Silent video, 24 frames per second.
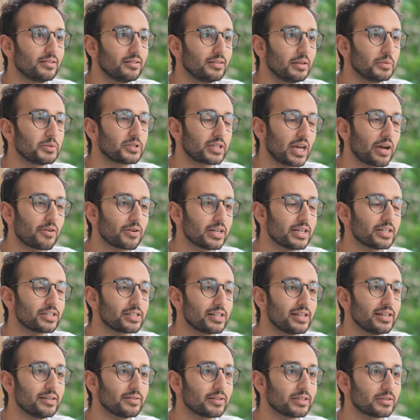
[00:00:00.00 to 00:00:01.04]
It was scary
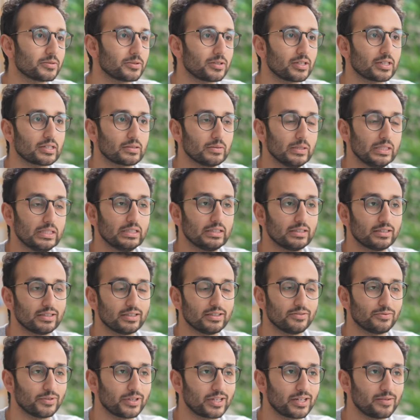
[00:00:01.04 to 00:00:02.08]
initially because I was like, well, I
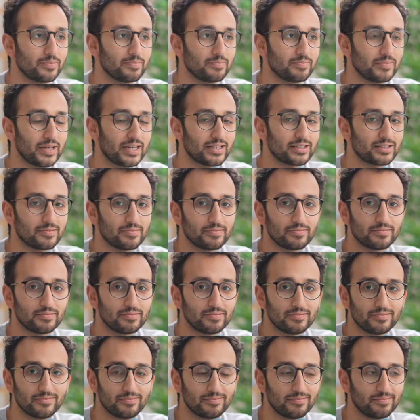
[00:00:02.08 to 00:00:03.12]
don't know if we're going to manage to
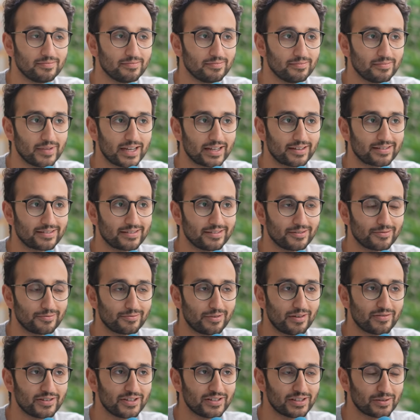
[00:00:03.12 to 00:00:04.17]
make the
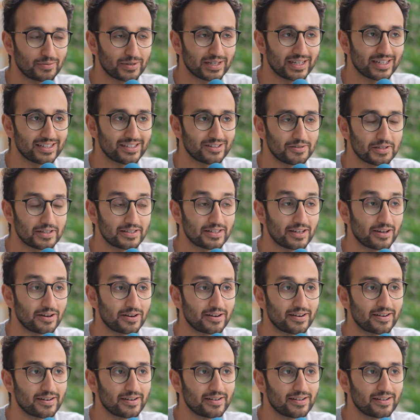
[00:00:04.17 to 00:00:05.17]
revenue that we need to this year.